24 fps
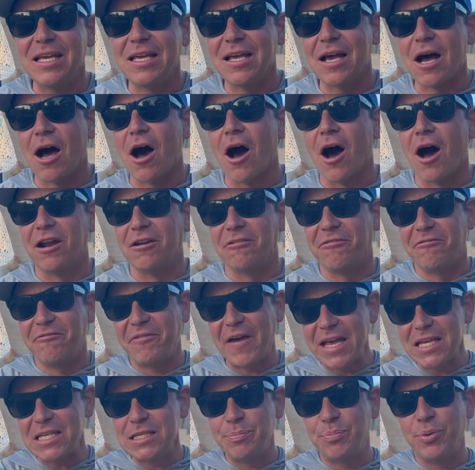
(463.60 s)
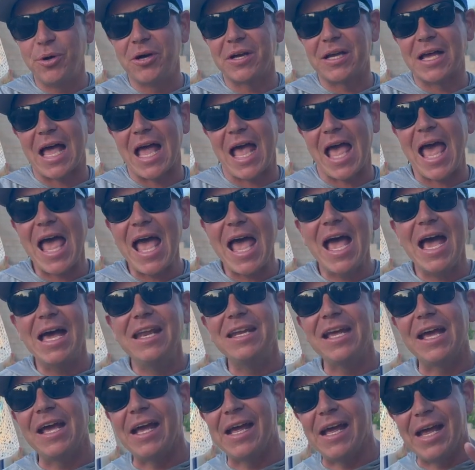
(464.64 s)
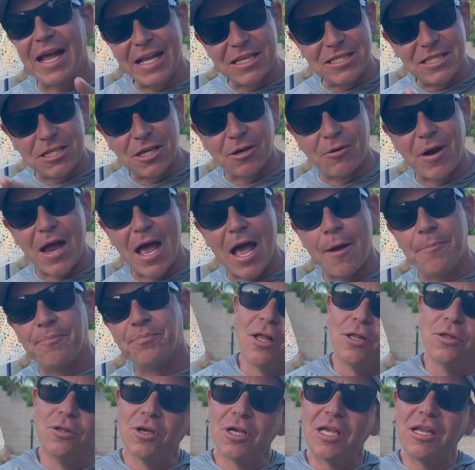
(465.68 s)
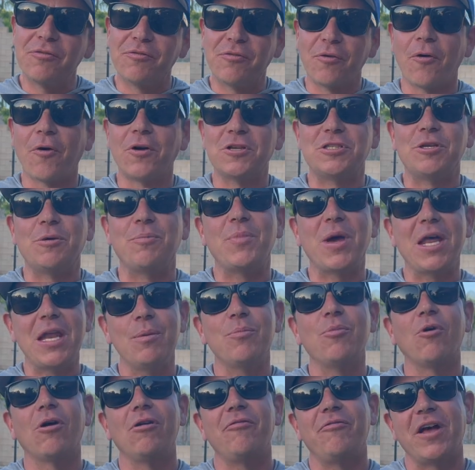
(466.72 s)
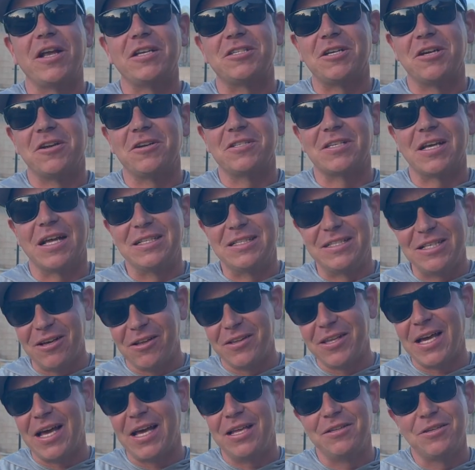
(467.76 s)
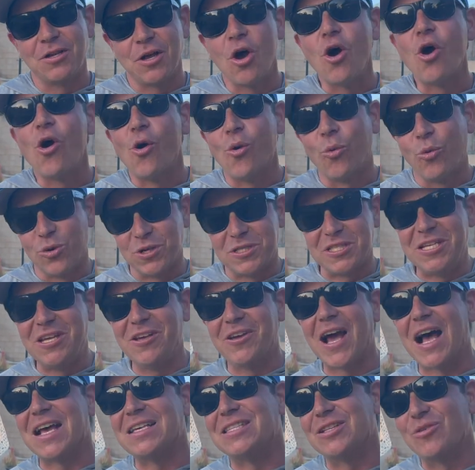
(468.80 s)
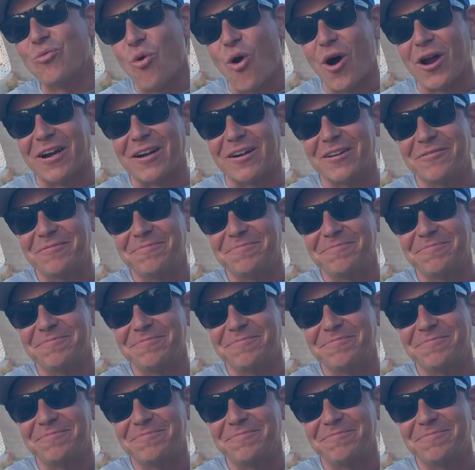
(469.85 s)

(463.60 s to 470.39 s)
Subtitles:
on Facebook and Instagram. Looking forward to many more adventures. Until then, we'll see you guys in the water.